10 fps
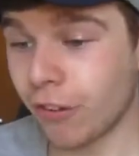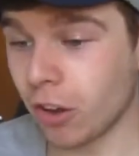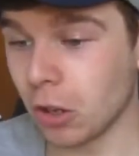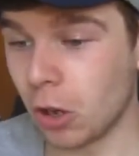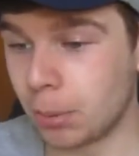
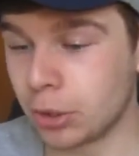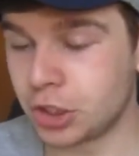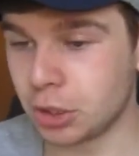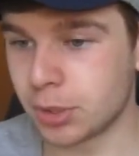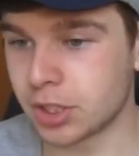thought low
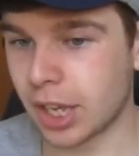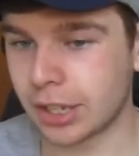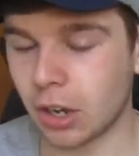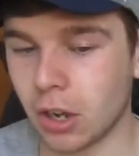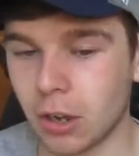budget was
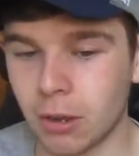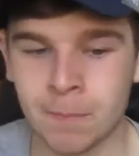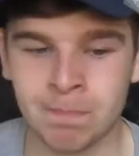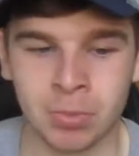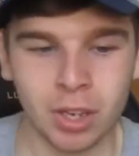like, oh,
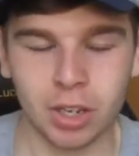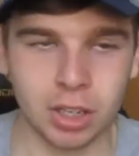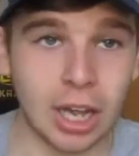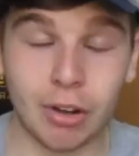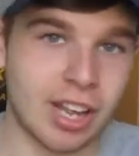you
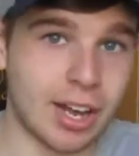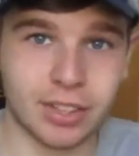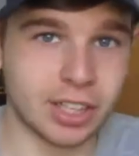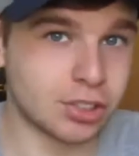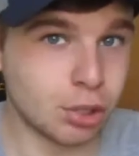know, like only
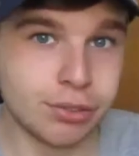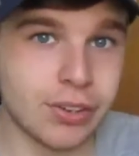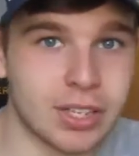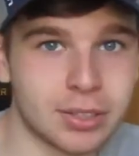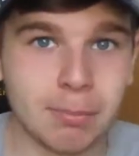having like
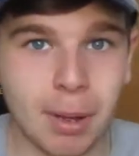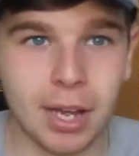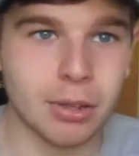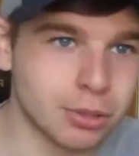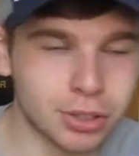
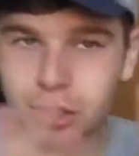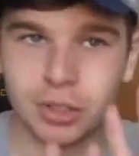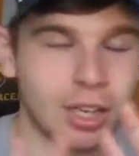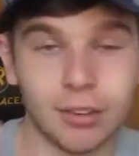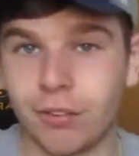£2,000 to do
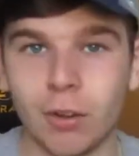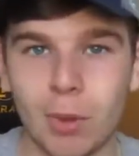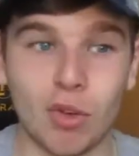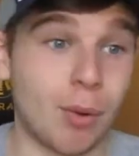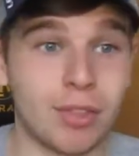like a full
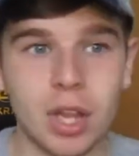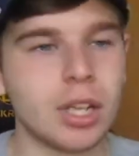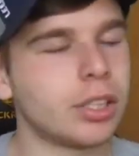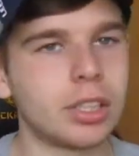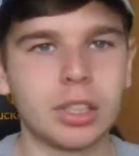movie with.
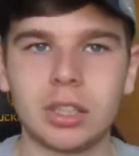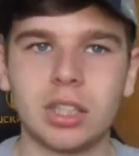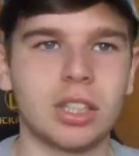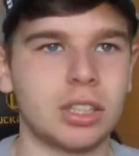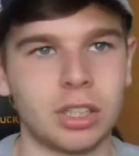
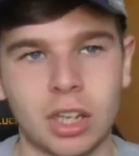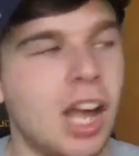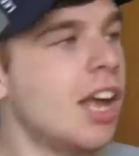No.